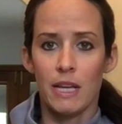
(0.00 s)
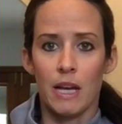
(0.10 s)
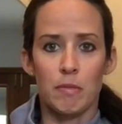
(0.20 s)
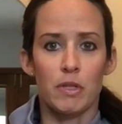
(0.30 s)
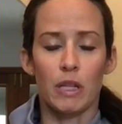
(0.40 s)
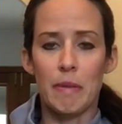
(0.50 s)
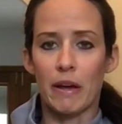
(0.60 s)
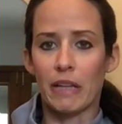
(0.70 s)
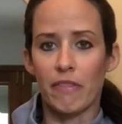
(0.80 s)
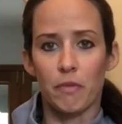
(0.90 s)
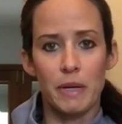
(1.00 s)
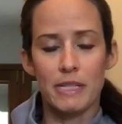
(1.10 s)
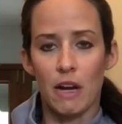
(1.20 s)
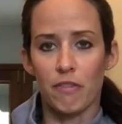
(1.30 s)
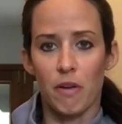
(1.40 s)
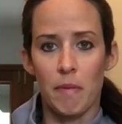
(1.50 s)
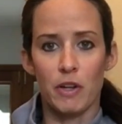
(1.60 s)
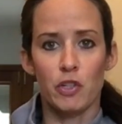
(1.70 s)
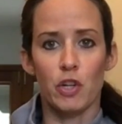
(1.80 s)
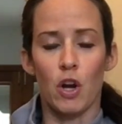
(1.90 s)
I'm still about 11 weeks out from my
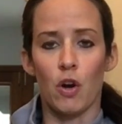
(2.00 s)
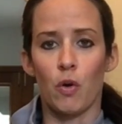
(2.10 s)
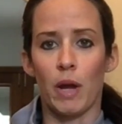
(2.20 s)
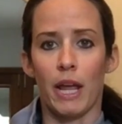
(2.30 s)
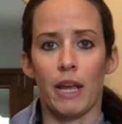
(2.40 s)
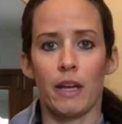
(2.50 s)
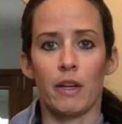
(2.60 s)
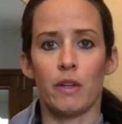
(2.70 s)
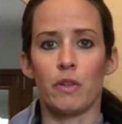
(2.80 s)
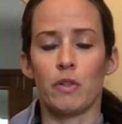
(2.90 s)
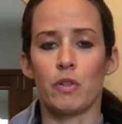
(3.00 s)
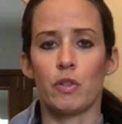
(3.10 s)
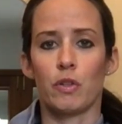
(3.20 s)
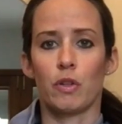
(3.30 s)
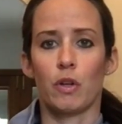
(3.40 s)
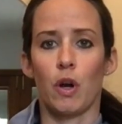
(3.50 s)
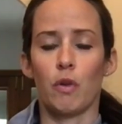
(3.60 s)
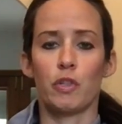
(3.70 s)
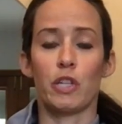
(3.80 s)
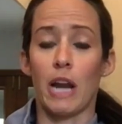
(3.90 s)
show, and
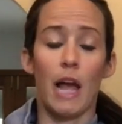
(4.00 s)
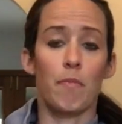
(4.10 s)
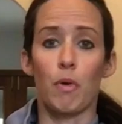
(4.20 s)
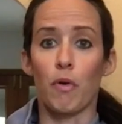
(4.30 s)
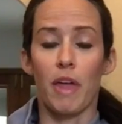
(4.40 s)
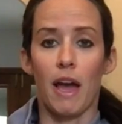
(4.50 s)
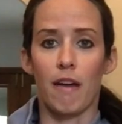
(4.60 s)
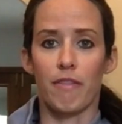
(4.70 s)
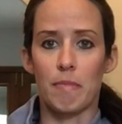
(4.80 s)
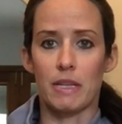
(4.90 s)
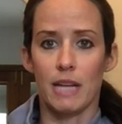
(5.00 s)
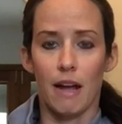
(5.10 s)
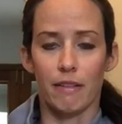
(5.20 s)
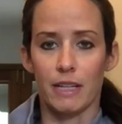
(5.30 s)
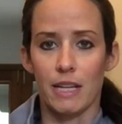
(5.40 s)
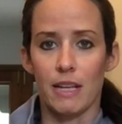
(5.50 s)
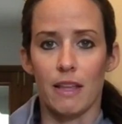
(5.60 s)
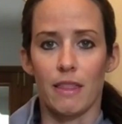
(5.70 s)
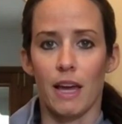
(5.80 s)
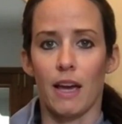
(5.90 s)
coach and I both have the
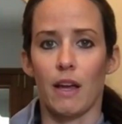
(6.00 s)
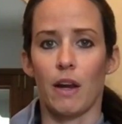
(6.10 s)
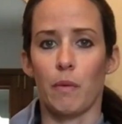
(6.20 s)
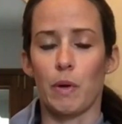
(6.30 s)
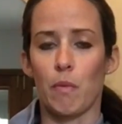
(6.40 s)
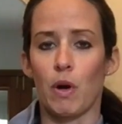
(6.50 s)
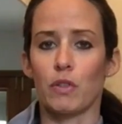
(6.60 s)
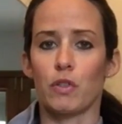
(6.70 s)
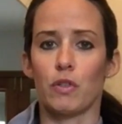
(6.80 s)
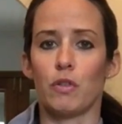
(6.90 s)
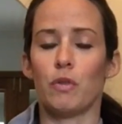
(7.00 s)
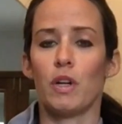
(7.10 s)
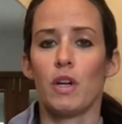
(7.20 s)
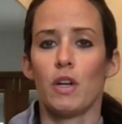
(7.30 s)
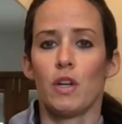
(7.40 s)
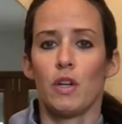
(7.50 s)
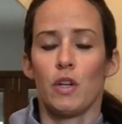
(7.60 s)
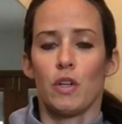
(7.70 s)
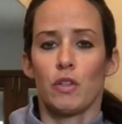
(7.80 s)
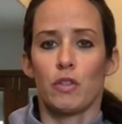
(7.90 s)
mentality that we want to
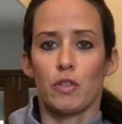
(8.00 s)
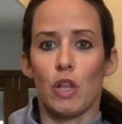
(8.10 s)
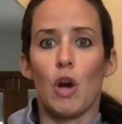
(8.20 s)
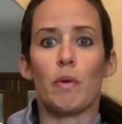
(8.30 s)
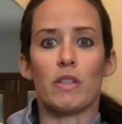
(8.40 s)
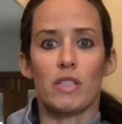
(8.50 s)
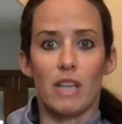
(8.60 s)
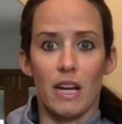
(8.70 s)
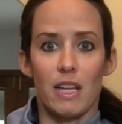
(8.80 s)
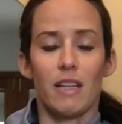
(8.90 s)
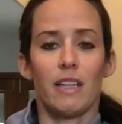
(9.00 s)
slow and steady